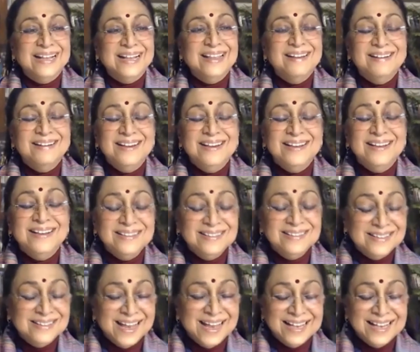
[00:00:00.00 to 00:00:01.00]
there
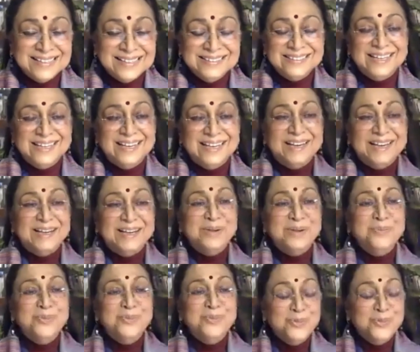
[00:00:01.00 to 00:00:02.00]
is, as
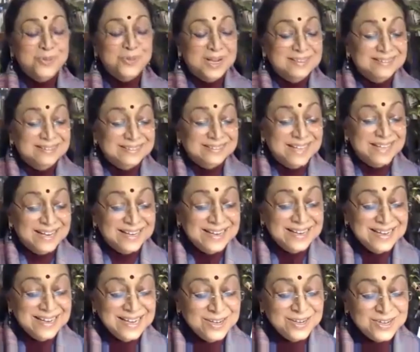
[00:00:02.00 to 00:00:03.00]
Camus once said,
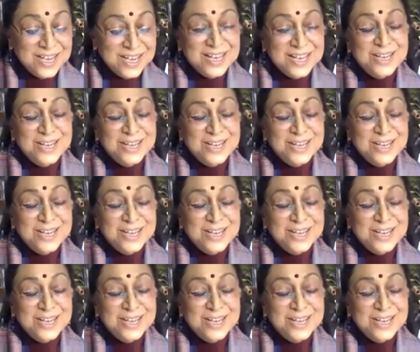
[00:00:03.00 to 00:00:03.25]
need